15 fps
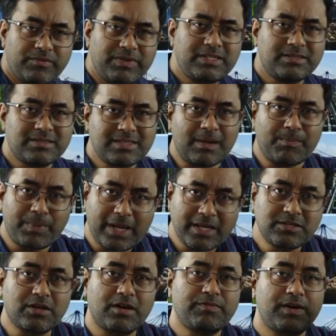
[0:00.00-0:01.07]
which is sub
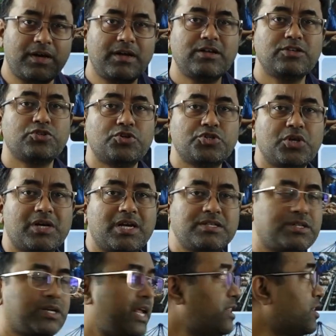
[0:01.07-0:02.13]
branch of
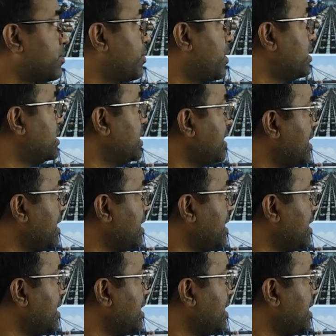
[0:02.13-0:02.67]
socio-cultural anthropology.